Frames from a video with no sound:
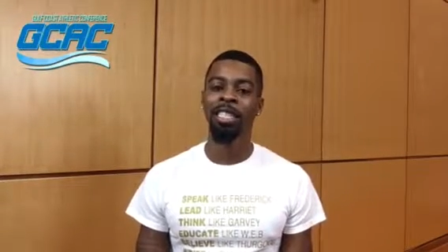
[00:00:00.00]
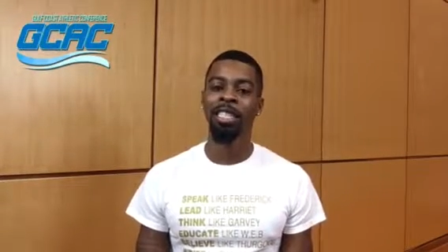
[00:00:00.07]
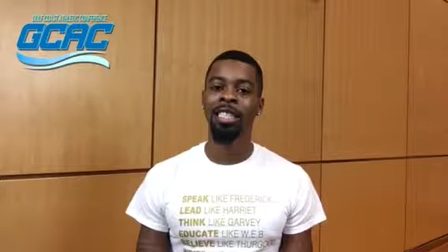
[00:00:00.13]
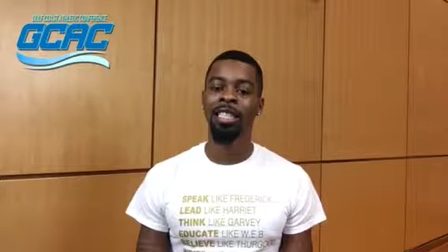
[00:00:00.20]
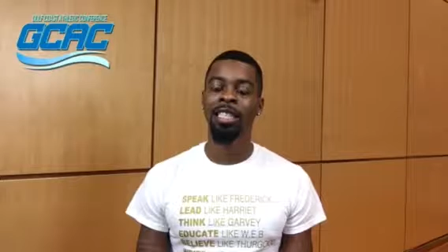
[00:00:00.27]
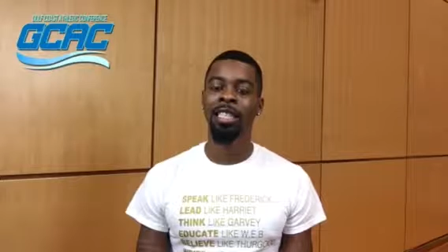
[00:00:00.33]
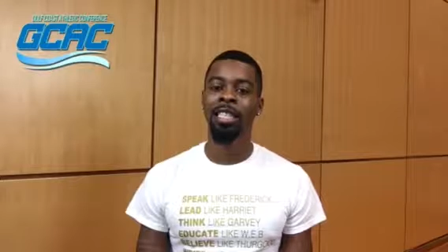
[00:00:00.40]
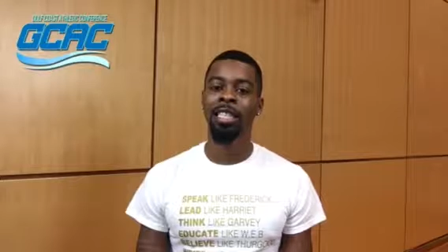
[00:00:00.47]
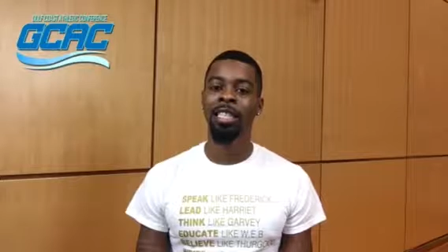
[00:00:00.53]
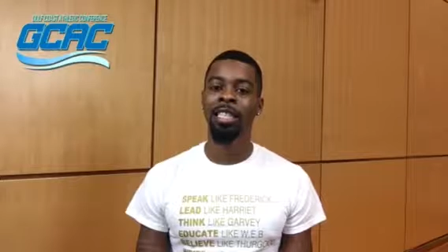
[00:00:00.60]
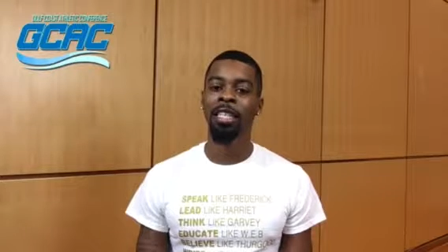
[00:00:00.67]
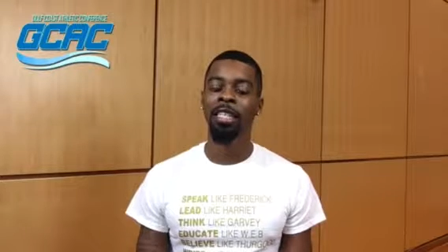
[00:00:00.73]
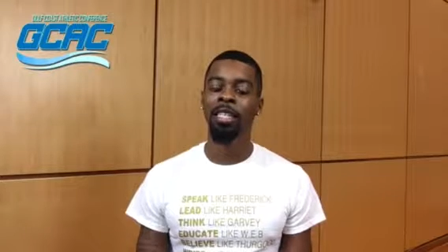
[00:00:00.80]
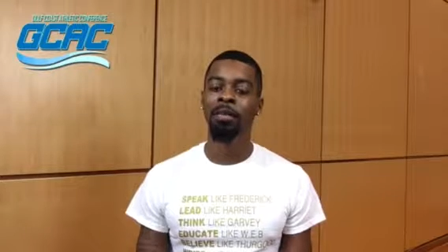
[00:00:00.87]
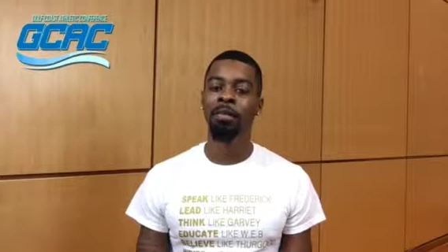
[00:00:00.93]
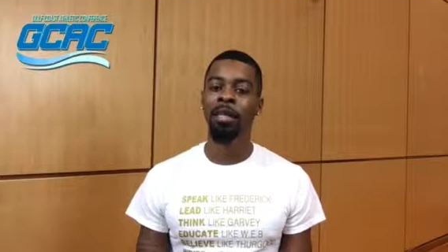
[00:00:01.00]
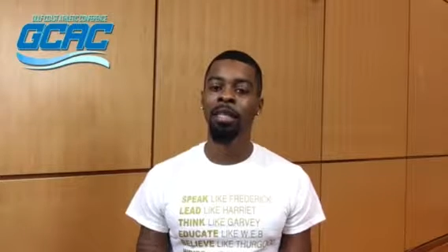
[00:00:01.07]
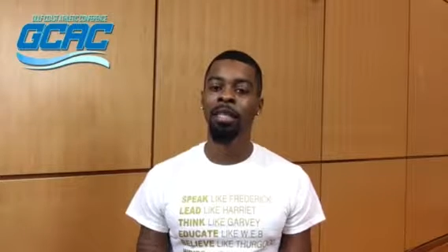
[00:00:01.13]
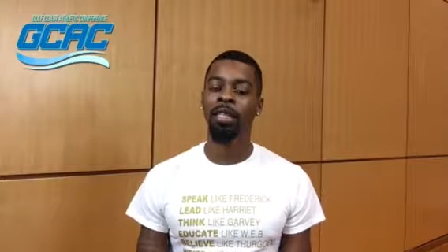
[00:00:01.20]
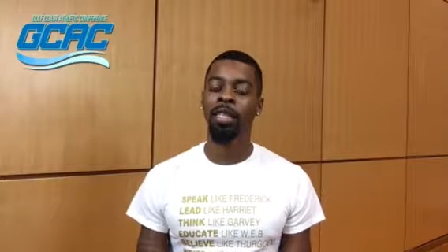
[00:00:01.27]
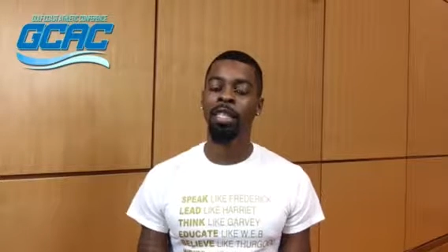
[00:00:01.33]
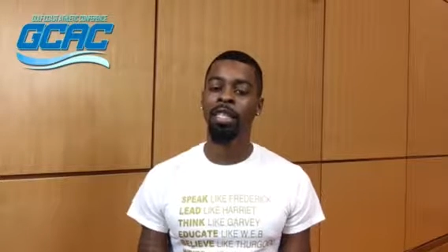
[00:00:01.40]
It's
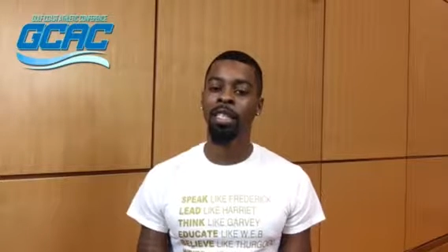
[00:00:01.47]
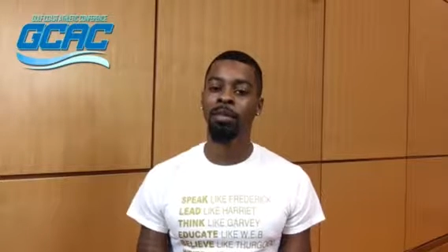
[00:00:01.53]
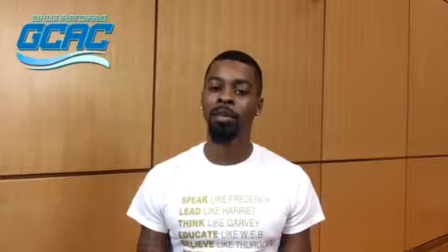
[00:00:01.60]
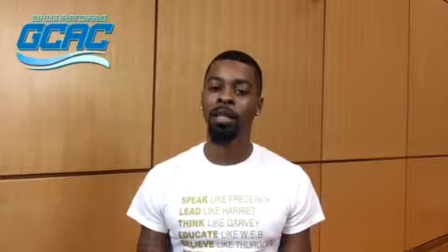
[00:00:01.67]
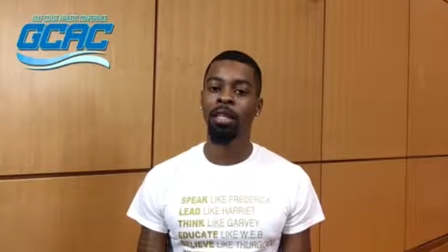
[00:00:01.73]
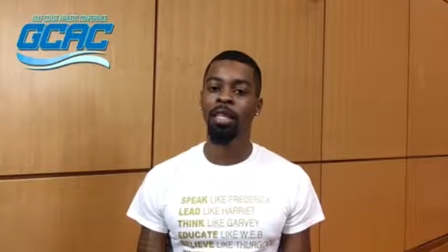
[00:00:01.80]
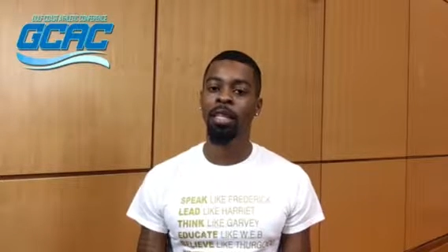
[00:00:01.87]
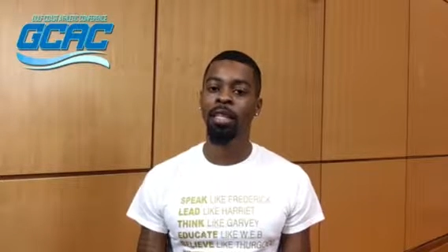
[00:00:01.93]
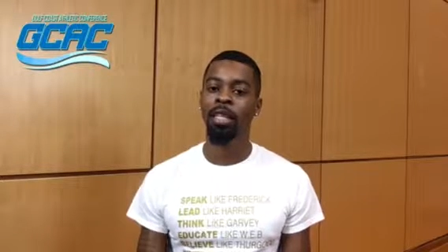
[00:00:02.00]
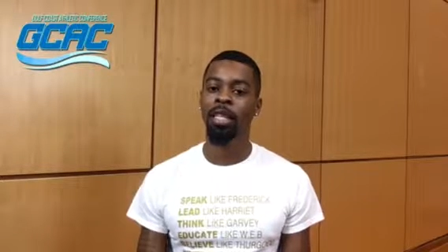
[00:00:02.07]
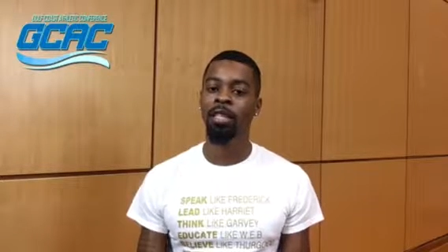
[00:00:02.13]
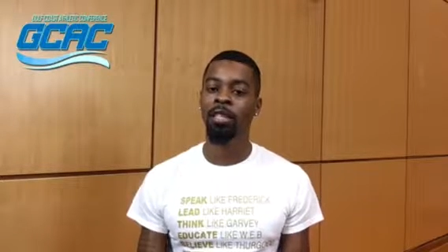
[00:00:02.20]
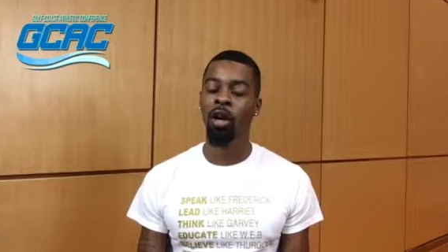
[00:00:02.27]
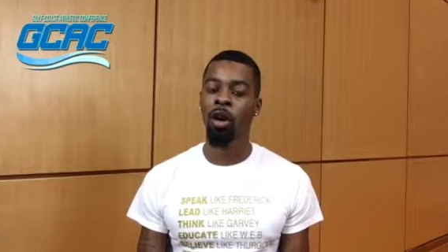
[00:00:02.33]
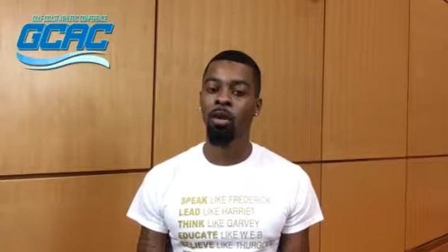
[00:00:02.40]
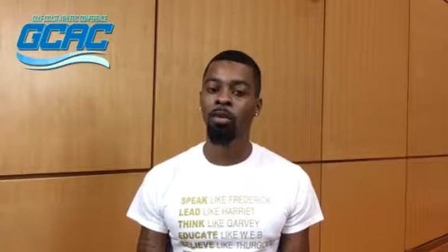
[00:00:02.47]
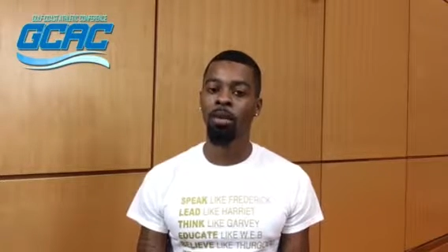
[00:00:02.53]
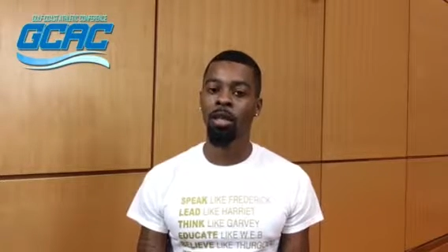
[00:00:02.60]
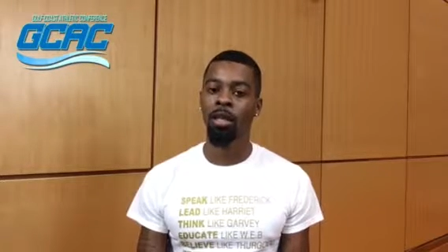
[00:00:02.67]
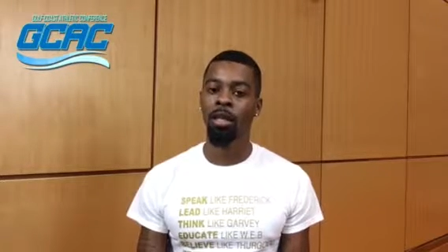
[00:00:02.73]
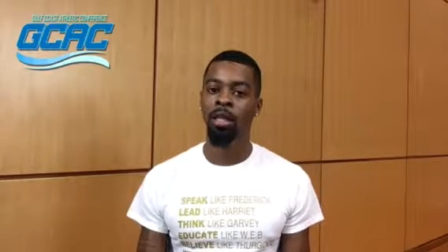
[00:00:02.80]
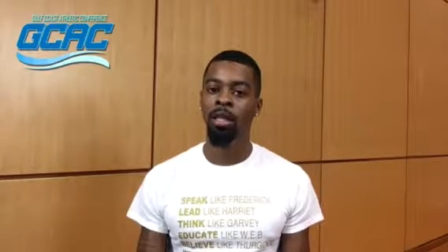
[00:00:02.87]
been an experience that taught
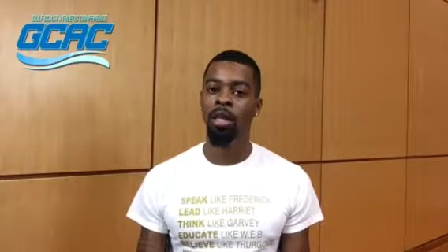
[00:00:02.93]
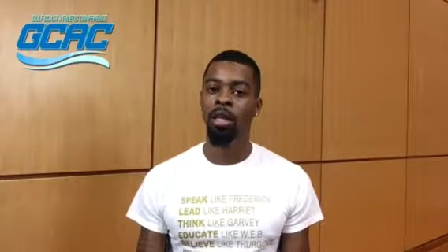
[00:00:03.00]
me